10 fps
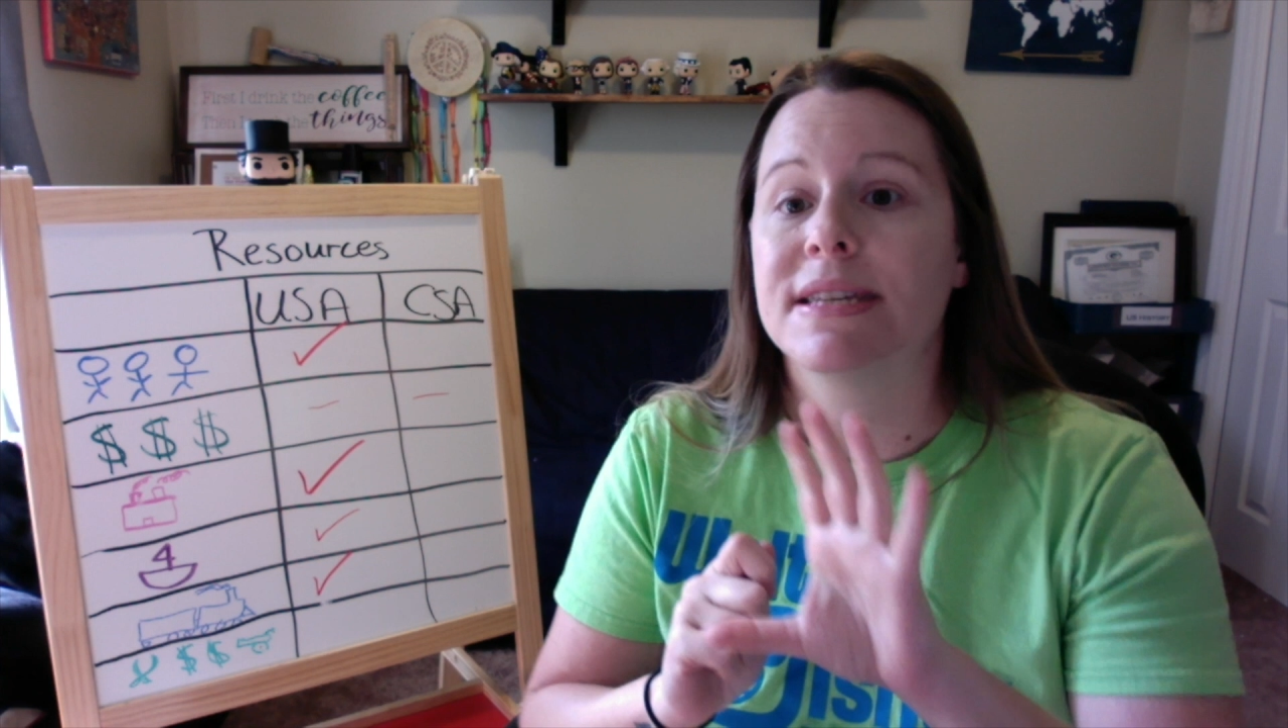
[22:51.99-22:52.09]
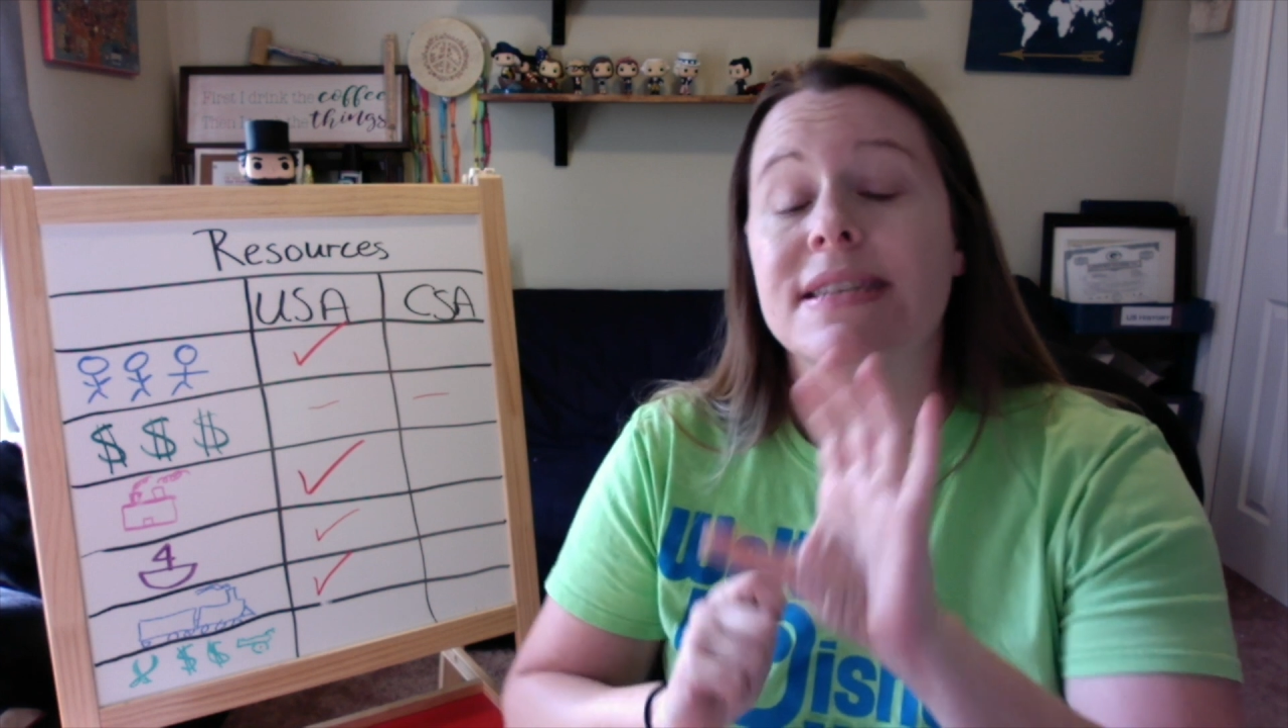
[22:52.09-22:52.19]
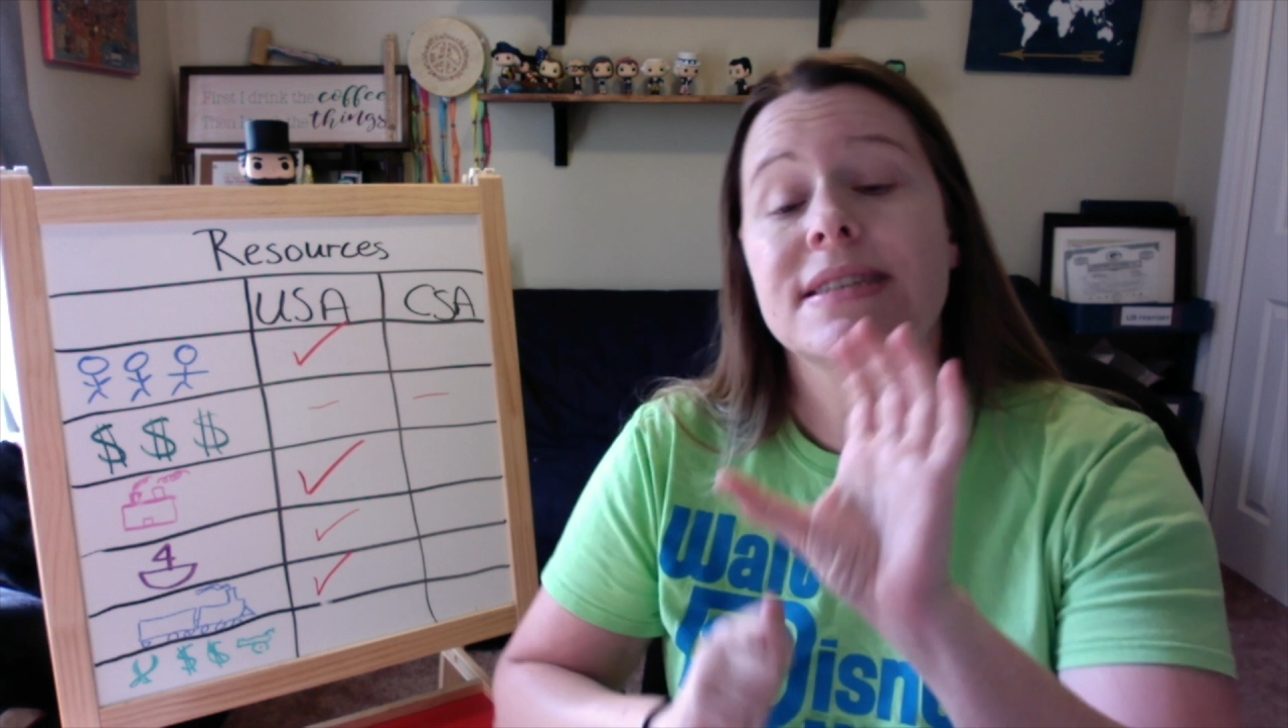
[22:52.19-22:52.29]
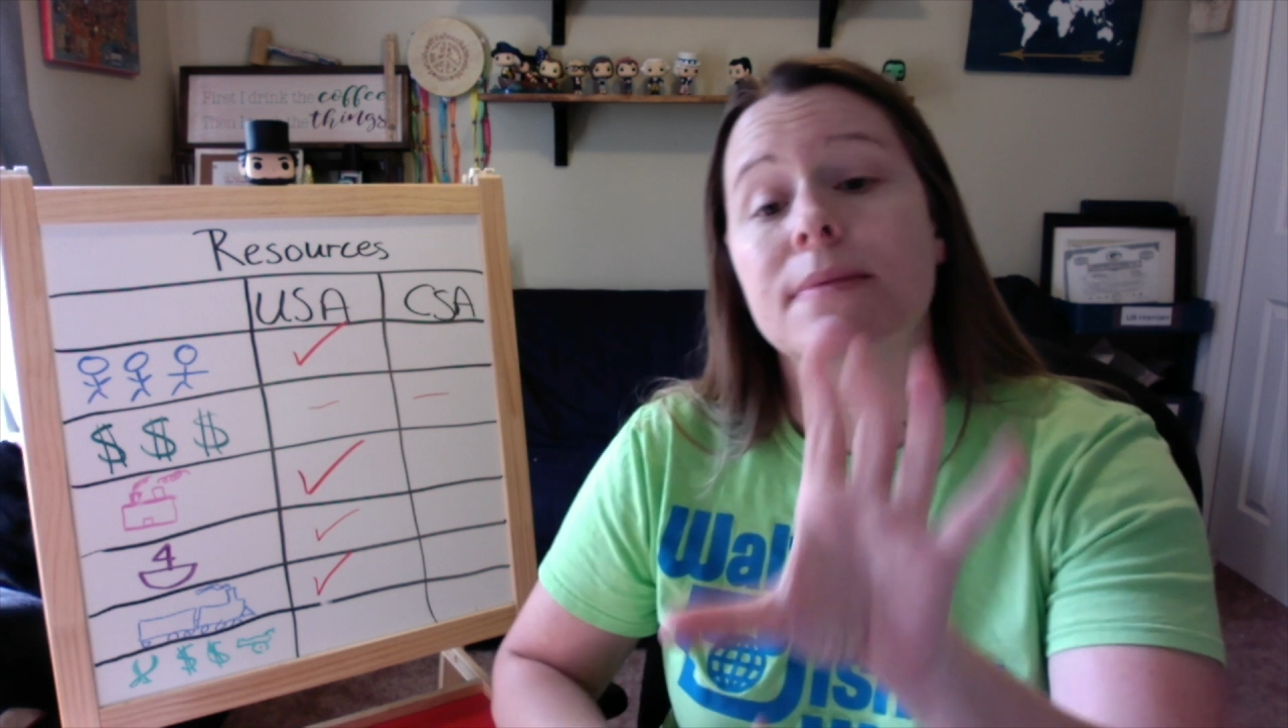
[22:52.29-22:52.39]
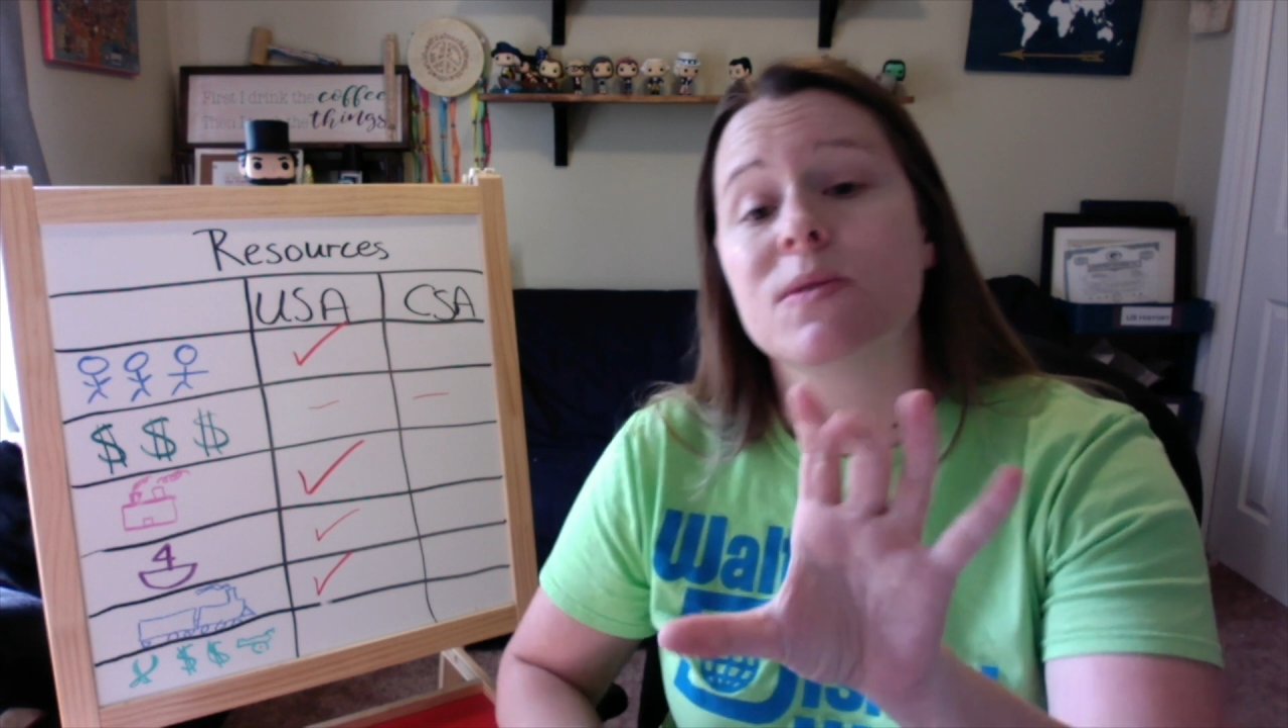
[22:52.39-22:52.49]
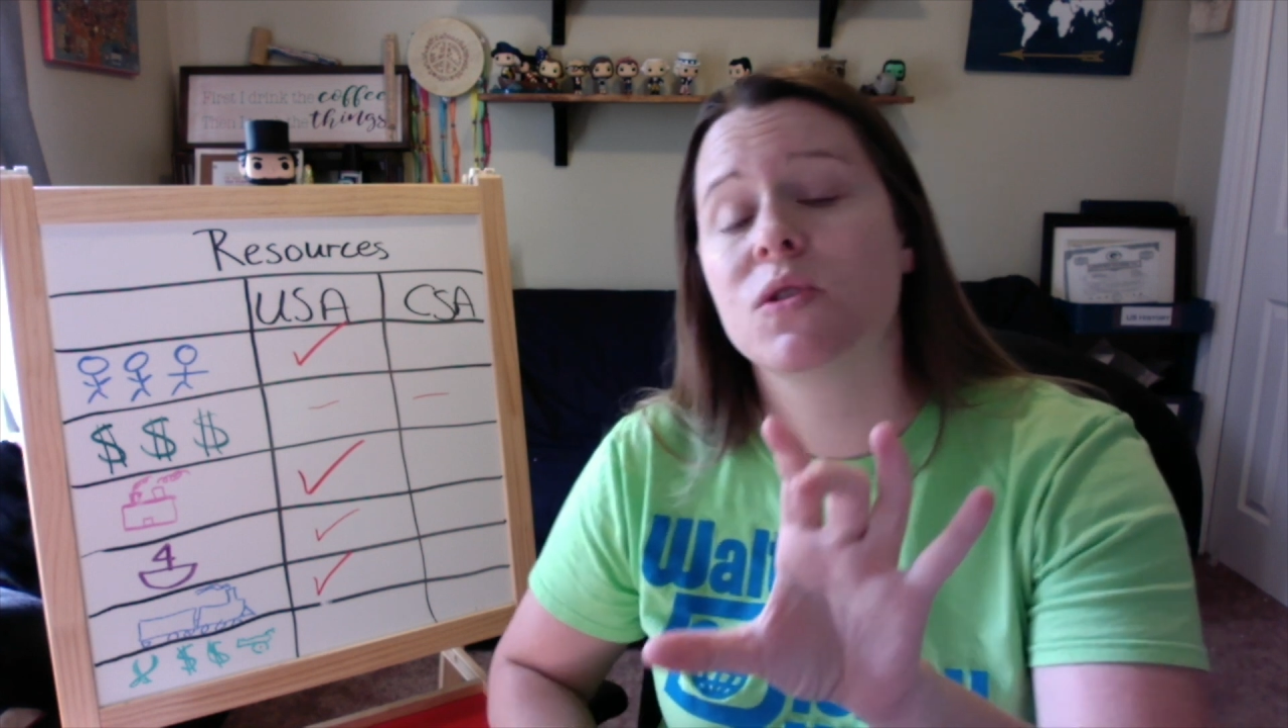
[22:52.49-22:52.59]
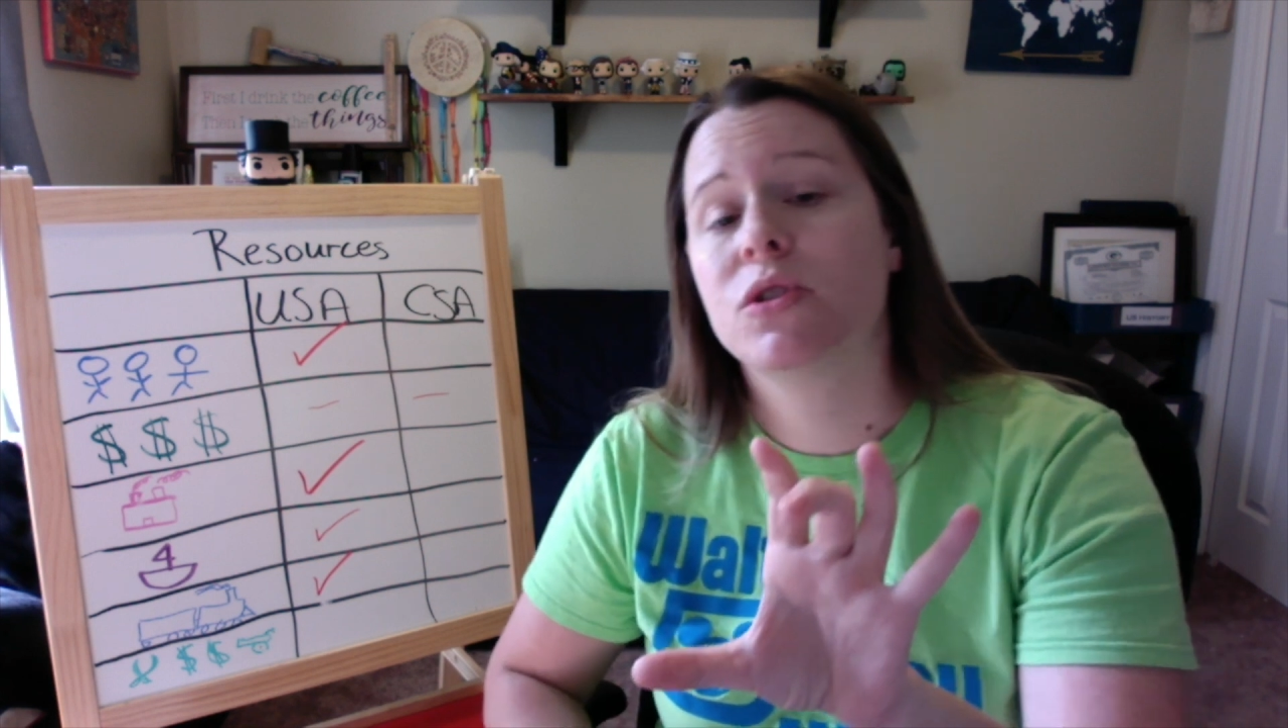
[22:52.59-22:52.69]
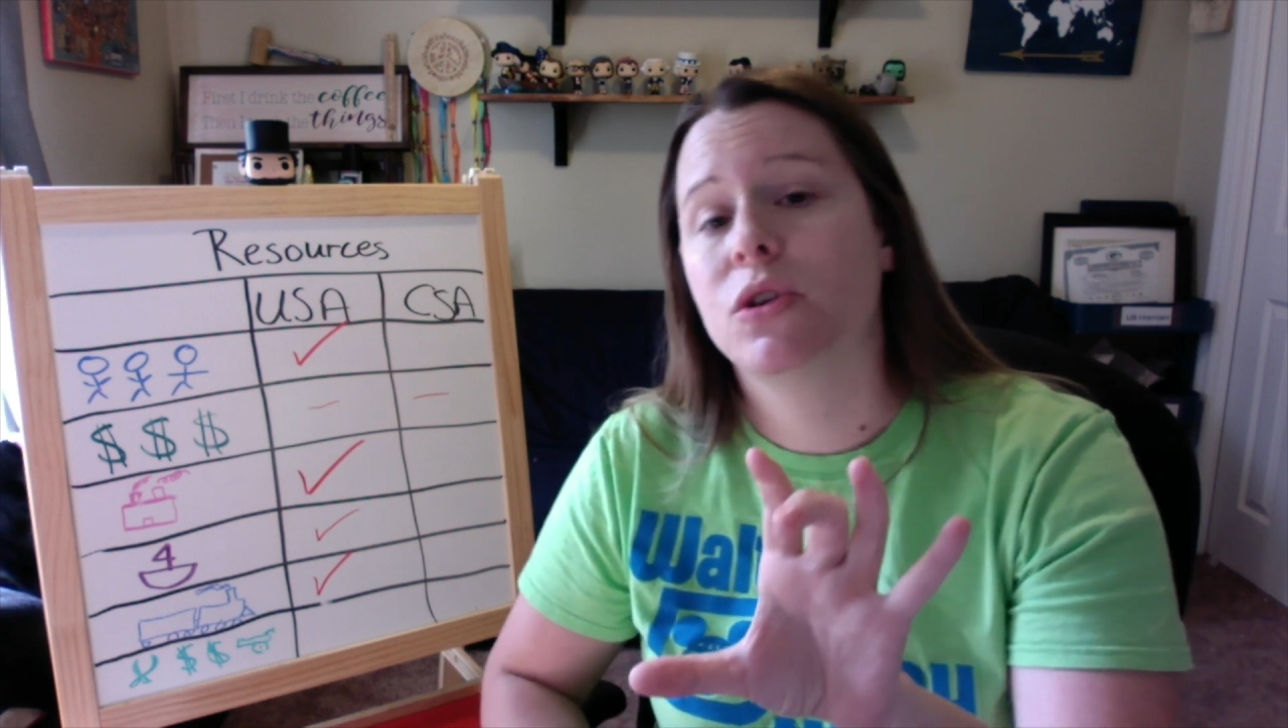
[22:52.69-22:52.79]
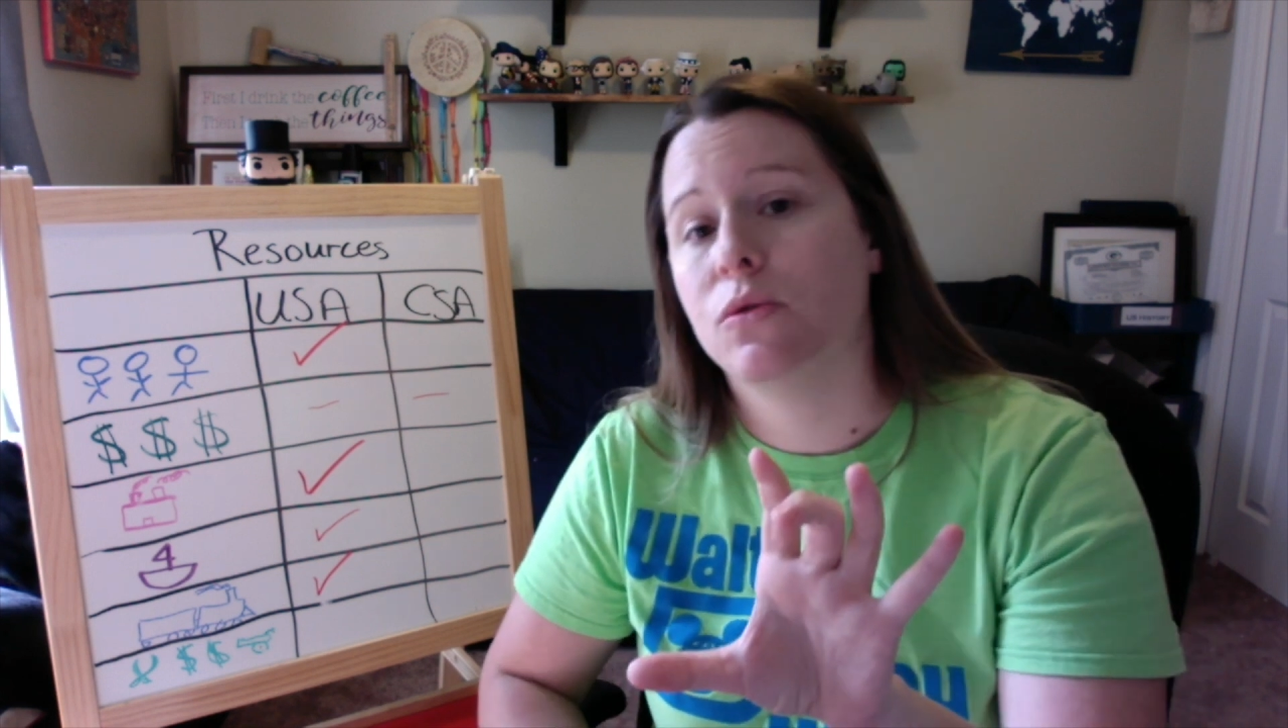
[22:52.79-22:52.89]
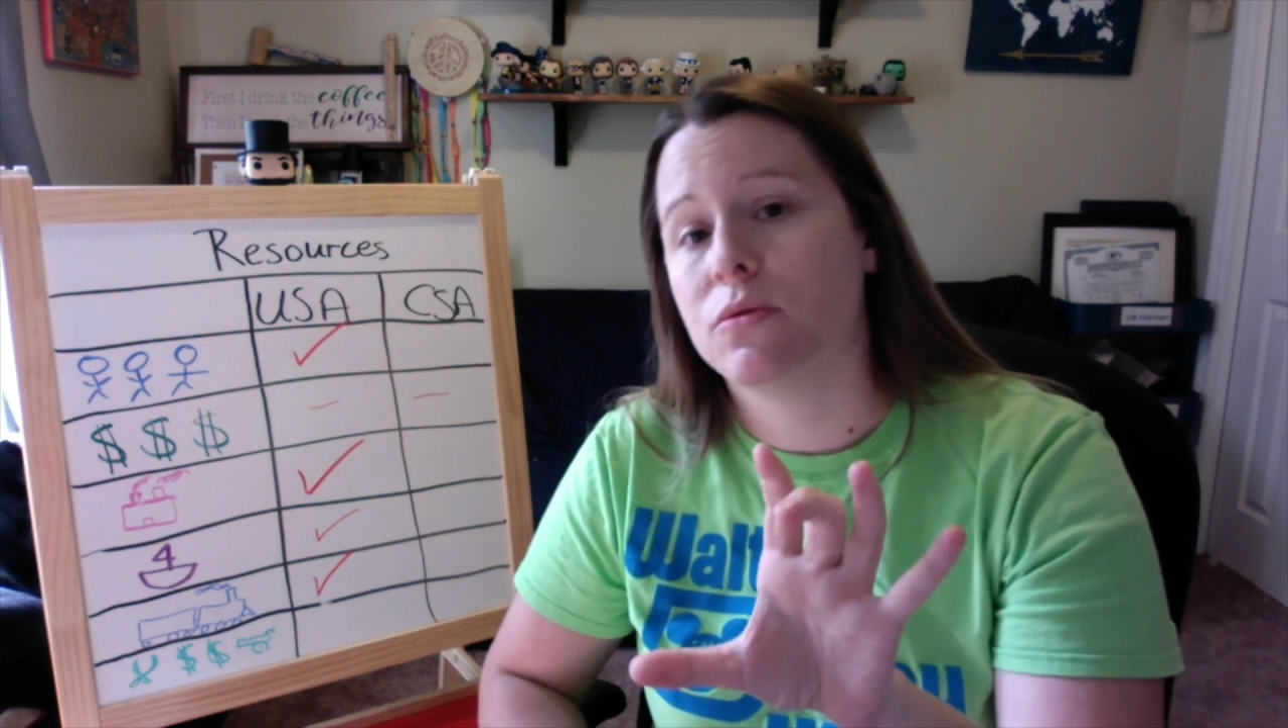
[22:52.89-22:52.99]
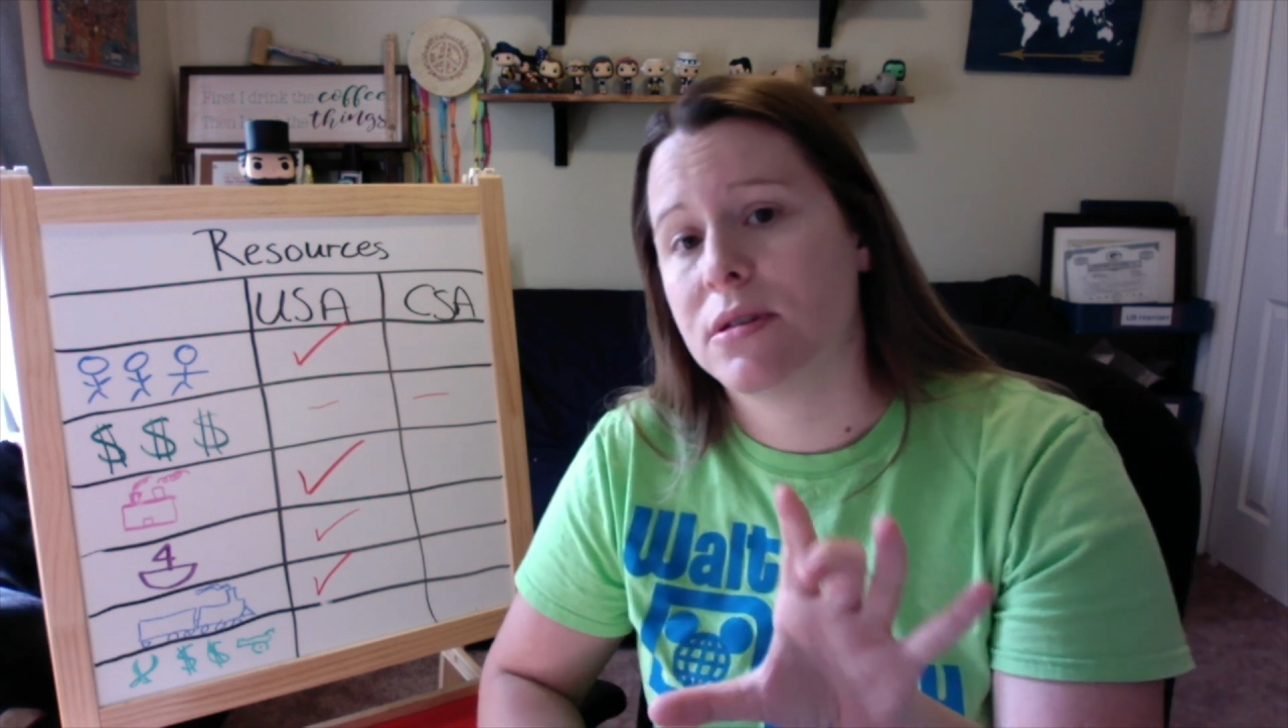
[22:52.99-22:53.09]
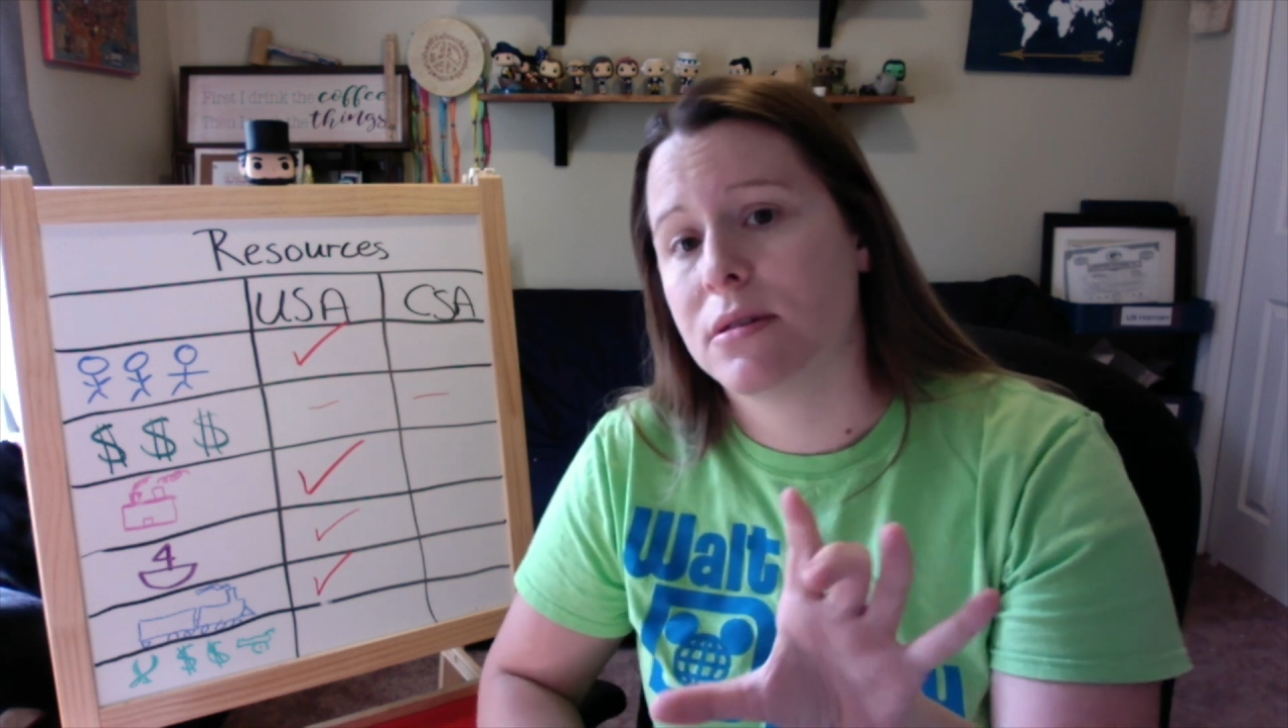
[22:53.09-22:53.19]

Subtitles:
substitute